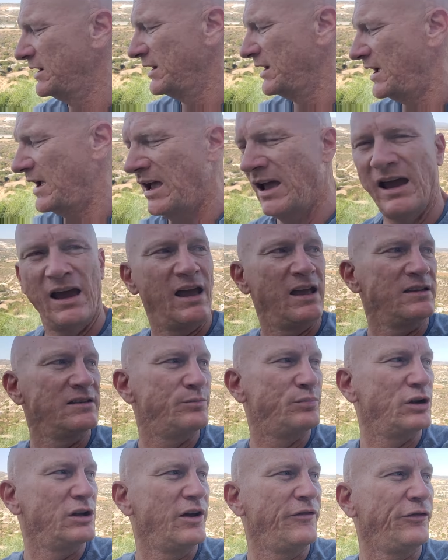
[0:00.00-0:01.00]
and
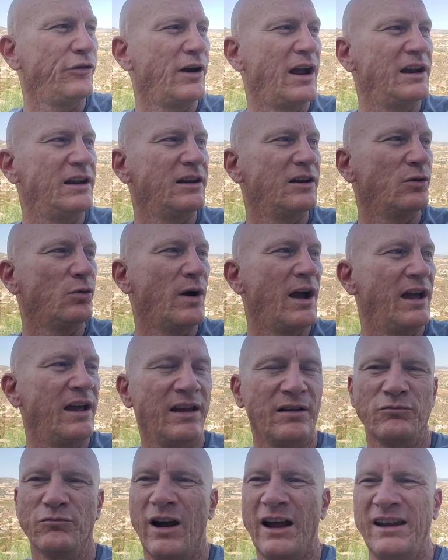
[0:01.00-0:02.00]
proliferate it away
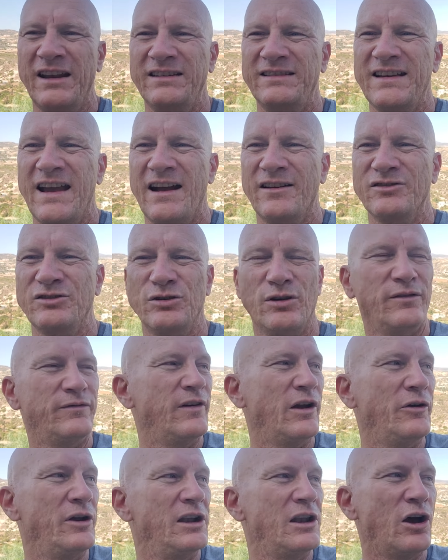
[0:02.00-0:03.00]
and run it down to a
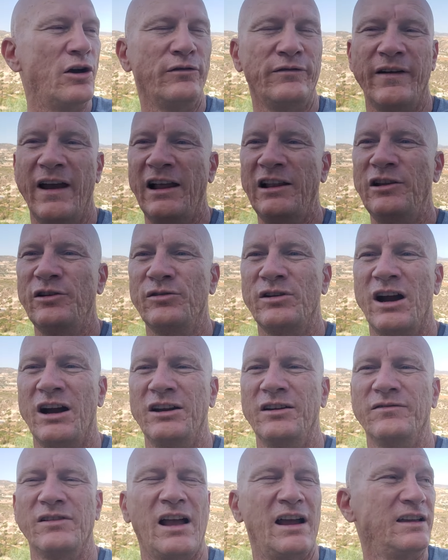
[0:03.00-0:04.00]
very low value, kind
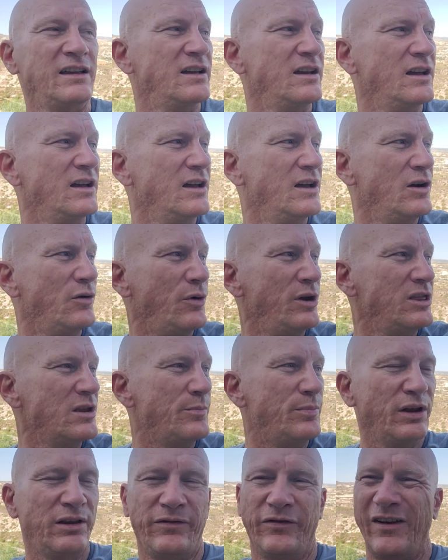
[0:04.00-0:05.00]
of like when the
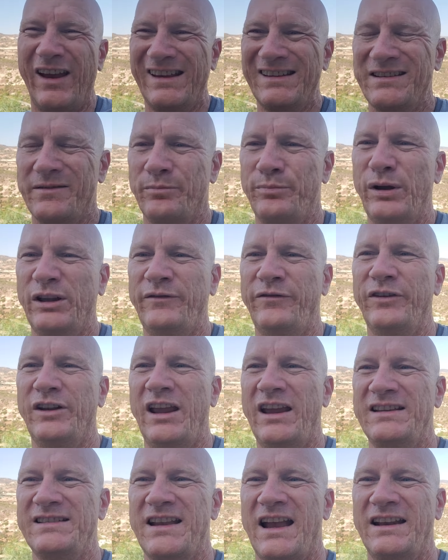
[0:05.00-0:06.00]

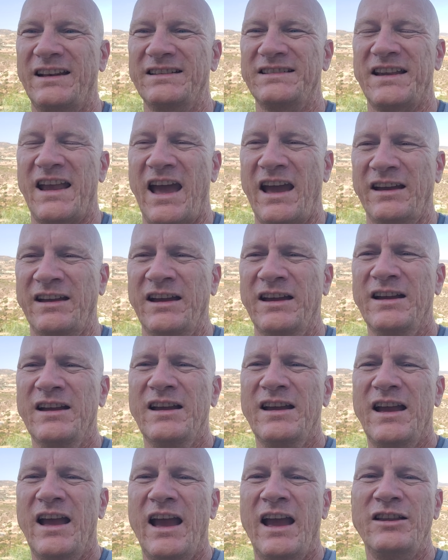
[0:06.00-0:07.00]
Bitfinex had its hack,
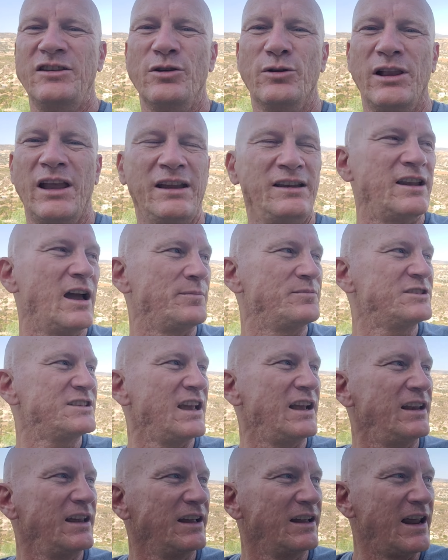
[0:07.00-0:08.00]
and you'll end up
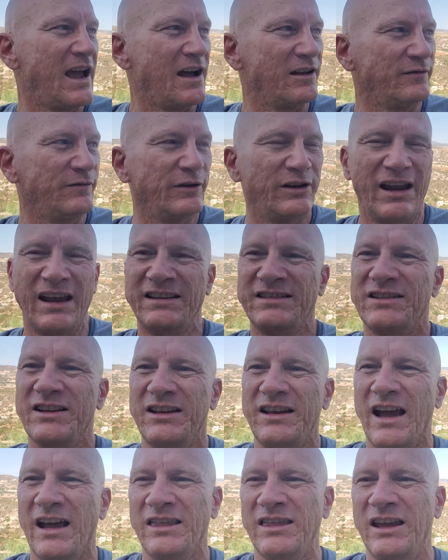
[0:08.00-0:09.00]
selling it out for next to
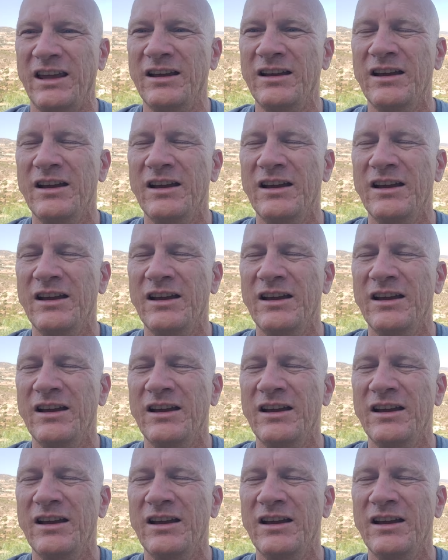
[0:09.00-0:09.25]
nothing.